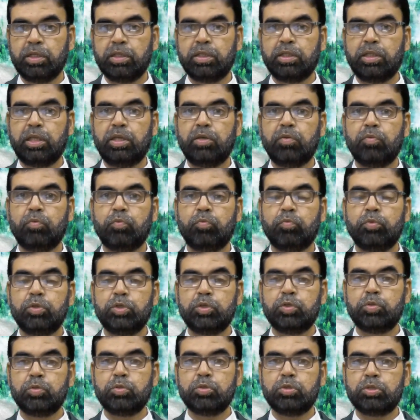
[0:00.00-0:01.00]
then we
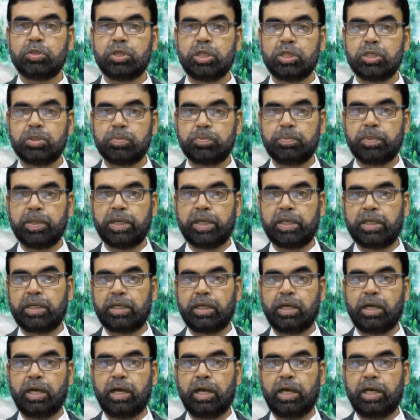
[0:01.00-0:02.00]
should suspect
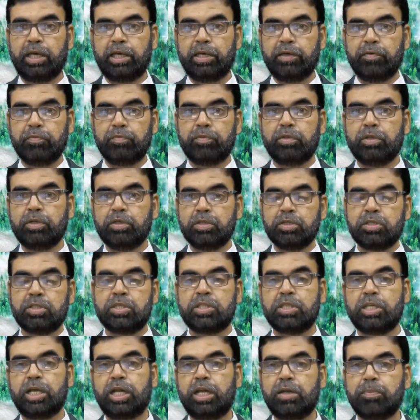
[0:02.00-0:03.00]
if the
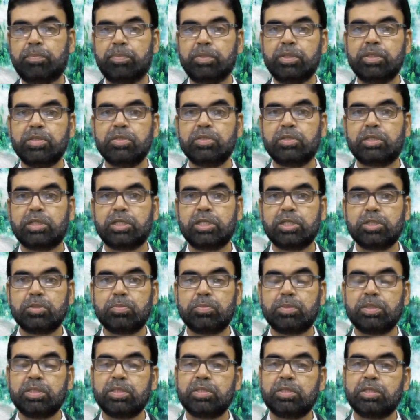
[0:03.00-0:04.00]
CRP is raised
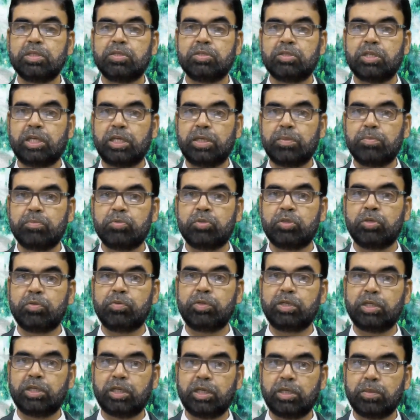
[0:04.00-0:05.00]
by 6 times,
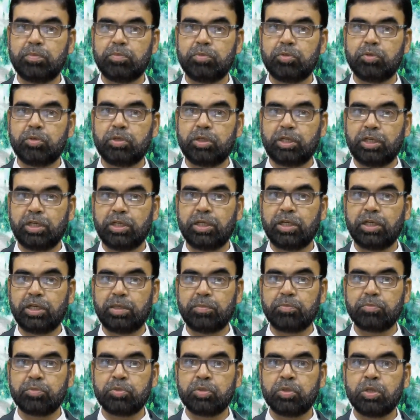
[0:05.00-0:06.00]
7 times or 10
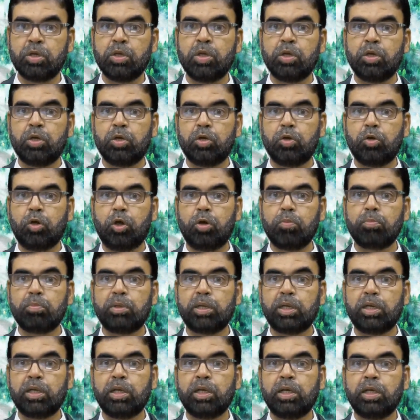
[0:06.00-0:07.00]
times
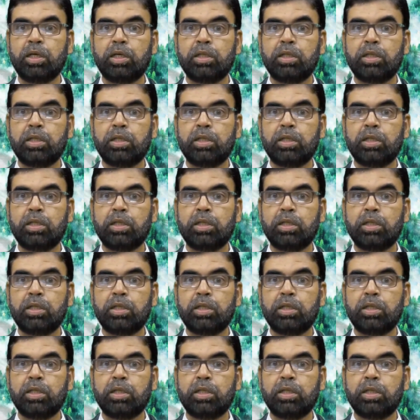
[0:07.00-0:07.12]
normal,